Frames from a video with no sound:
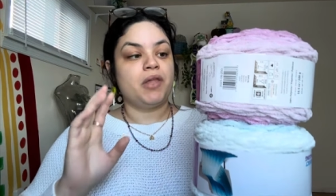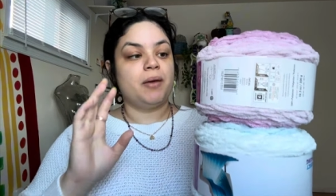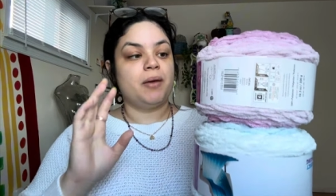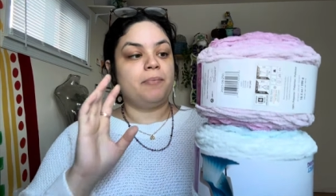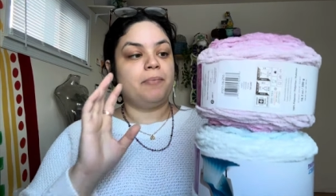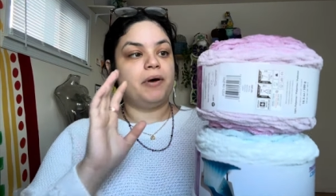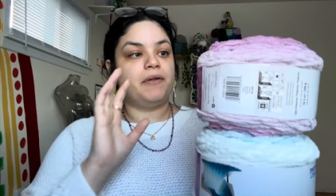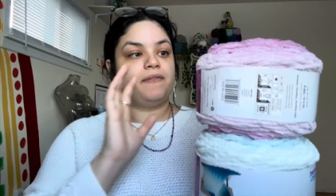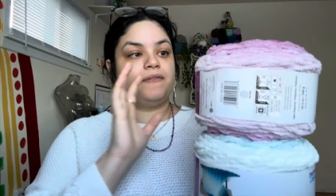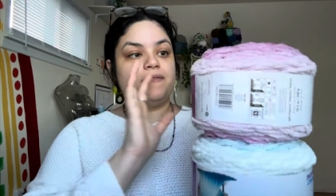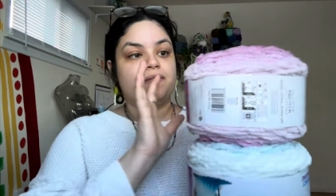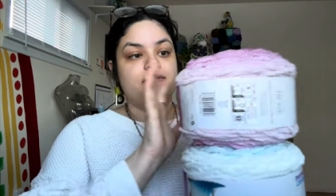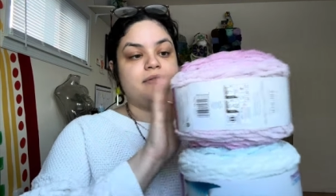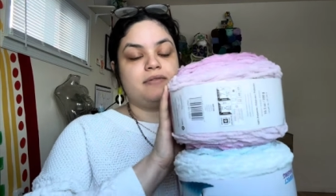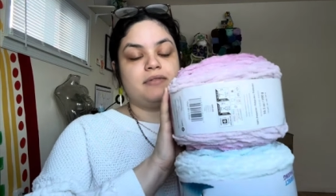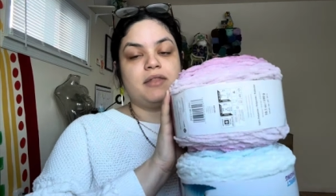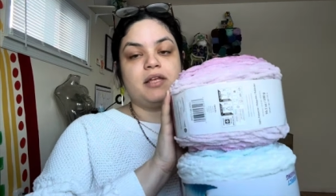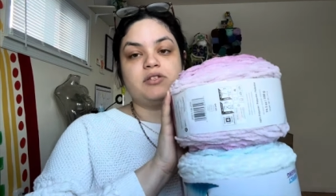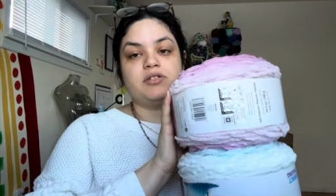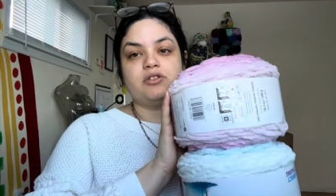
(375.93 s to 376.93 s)
but
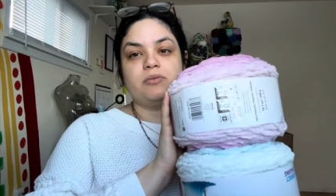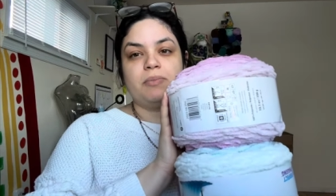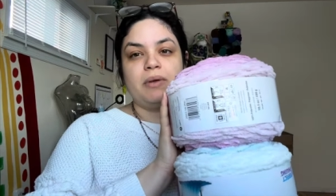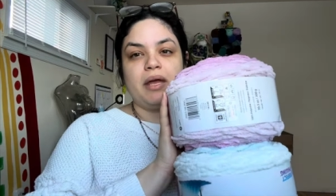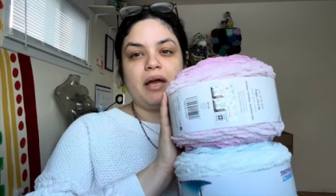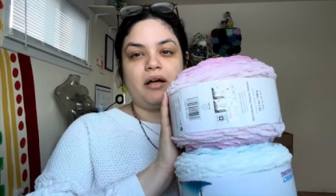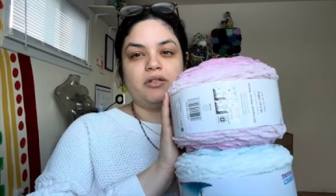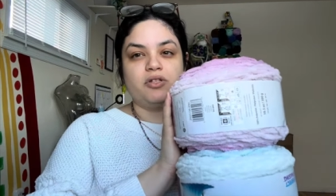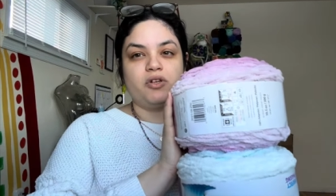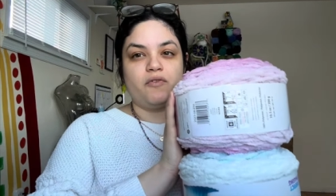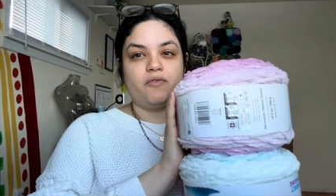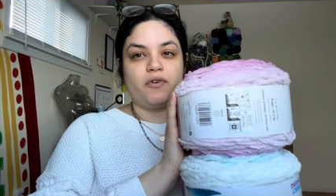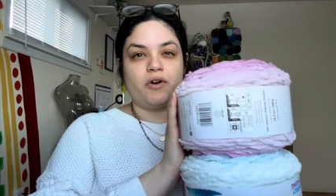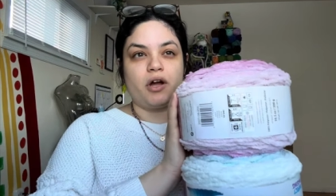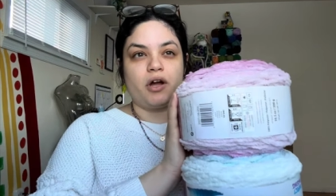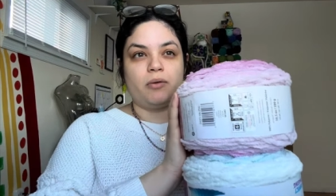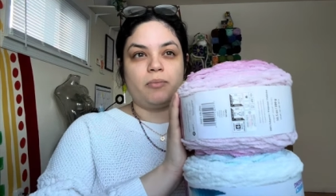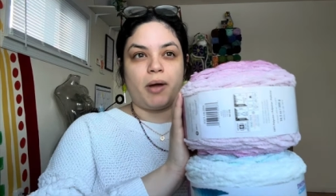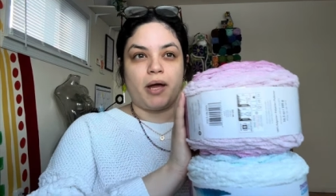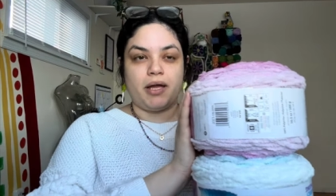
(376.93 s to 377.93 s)
this will be held over
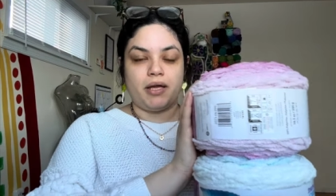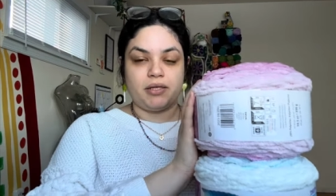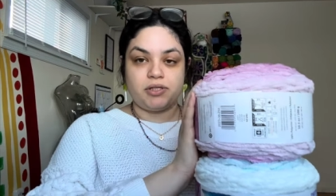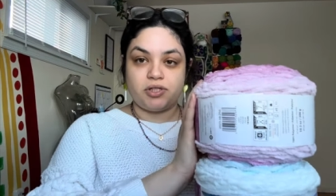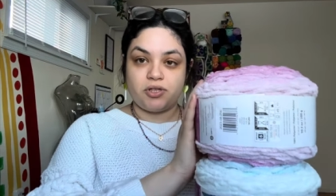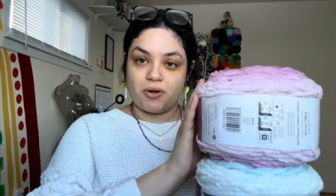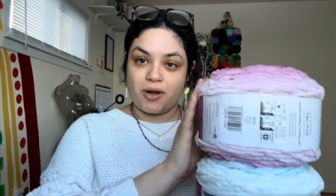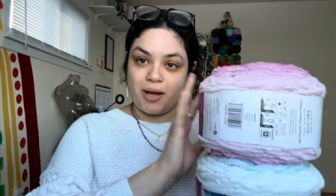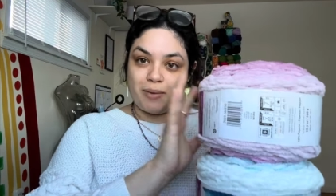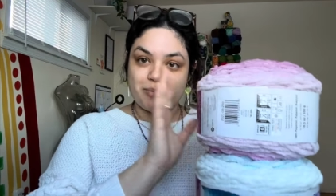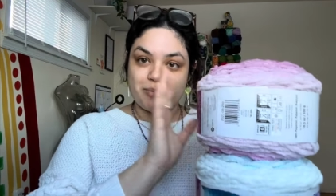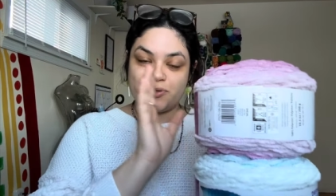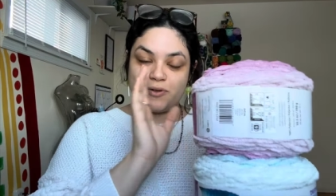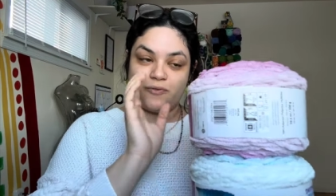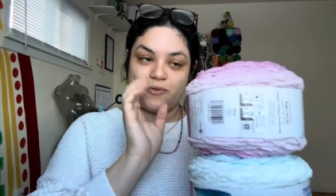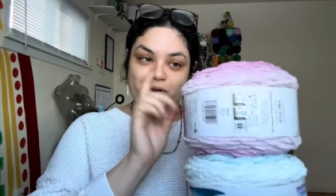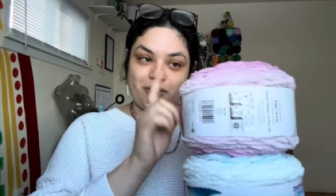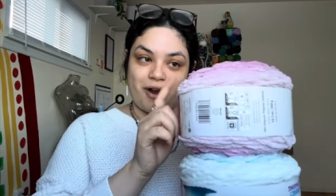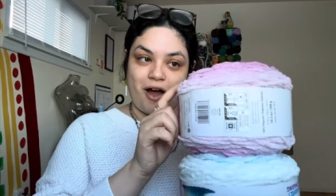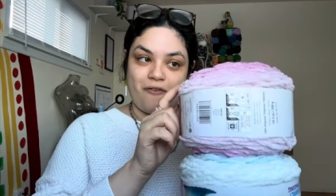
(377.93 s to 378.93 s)
on my Instagram so
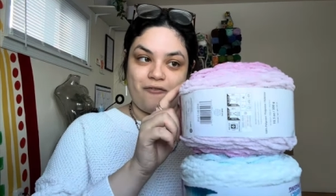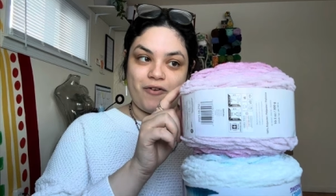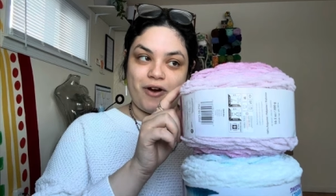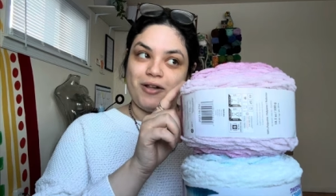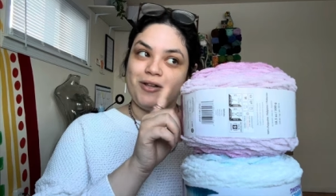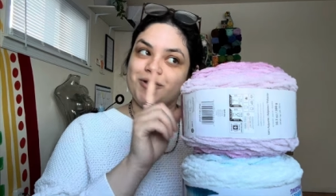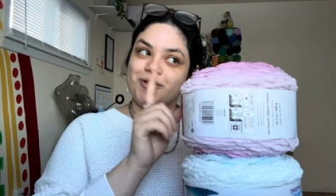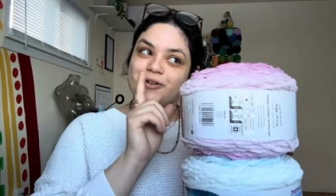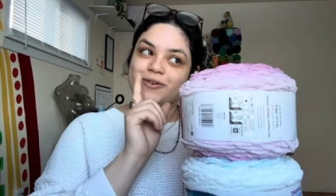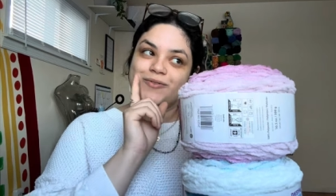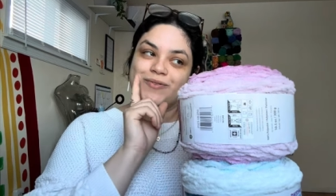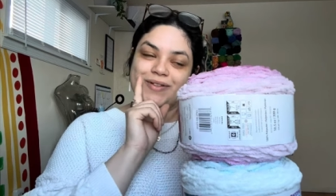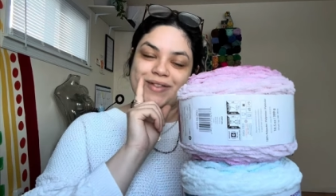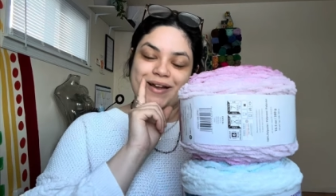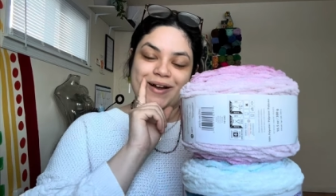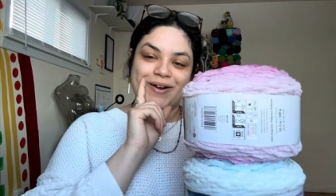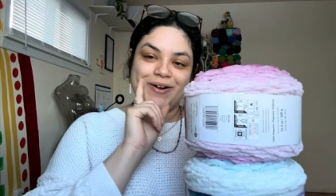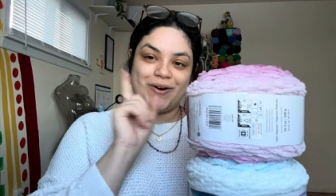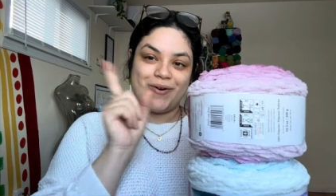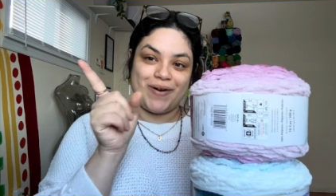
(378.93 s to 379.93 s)
if you're not followed over
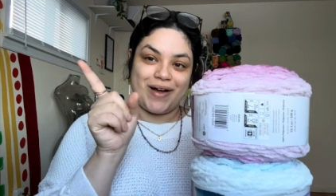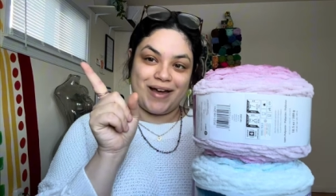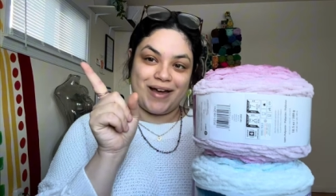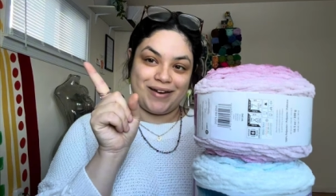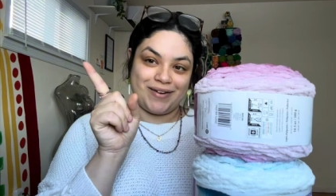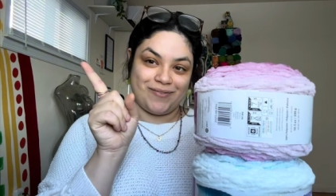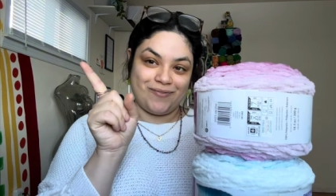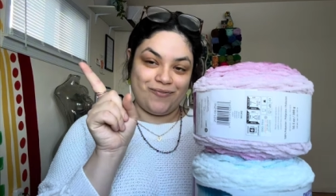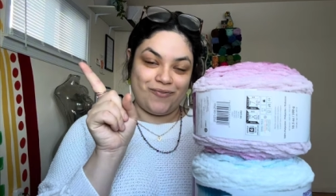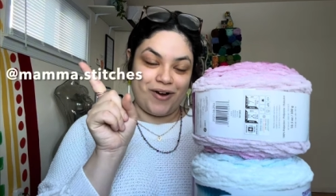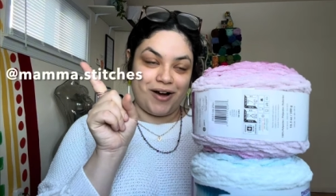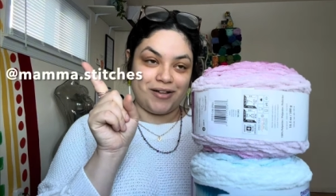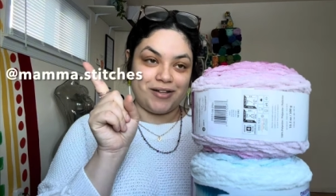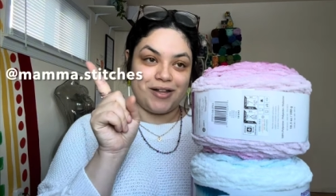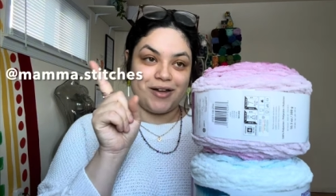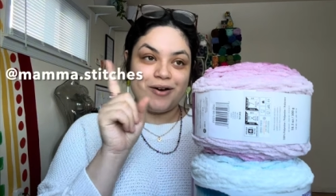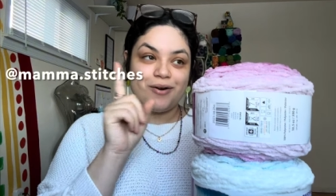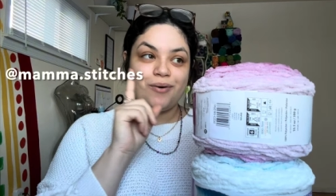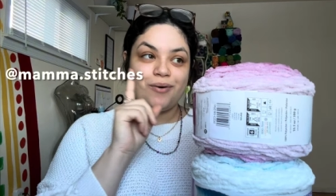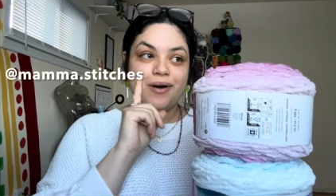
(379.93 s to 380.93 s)
there go ahead and
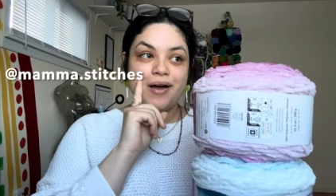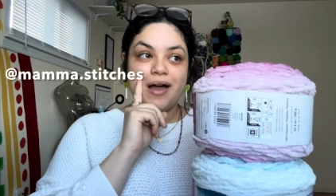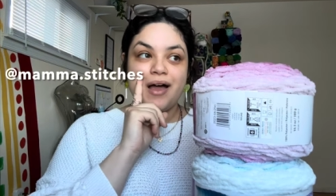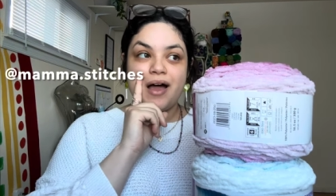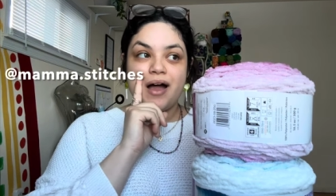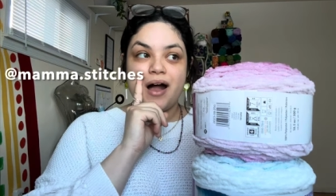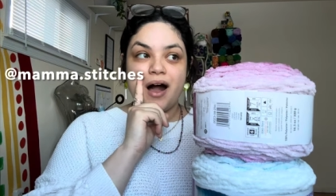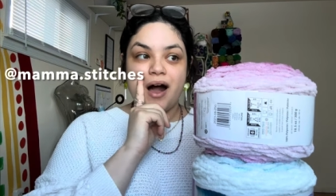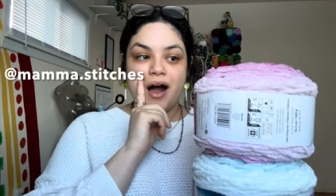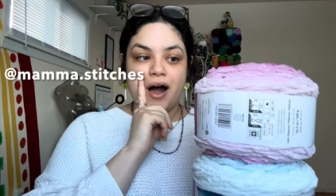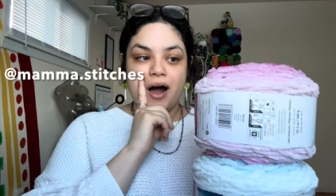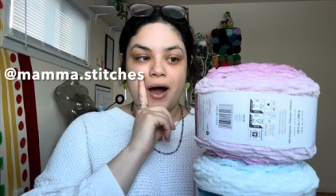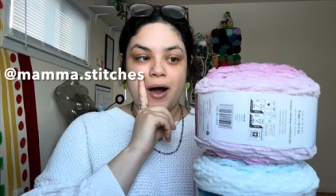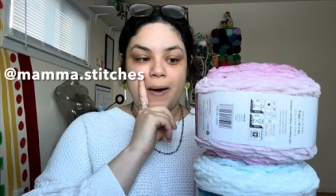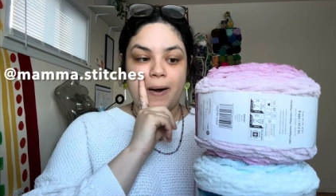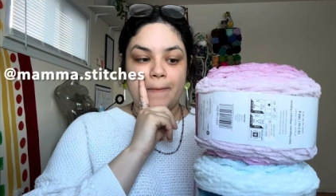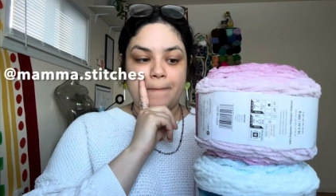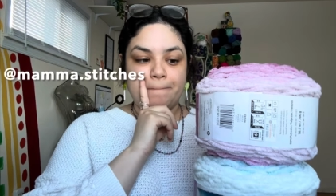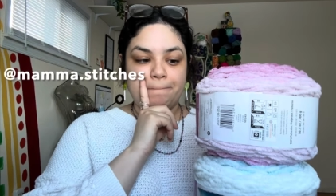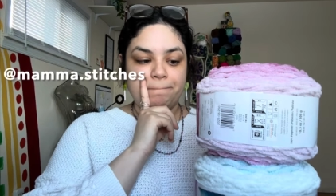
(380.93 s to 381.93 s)
follow
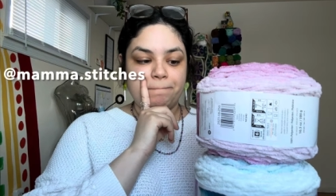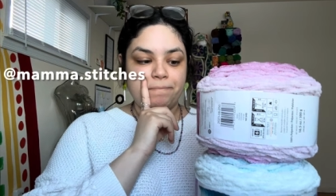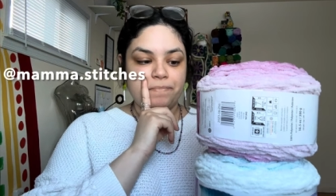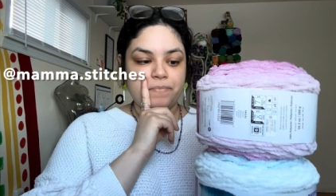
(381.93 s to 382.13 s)
um,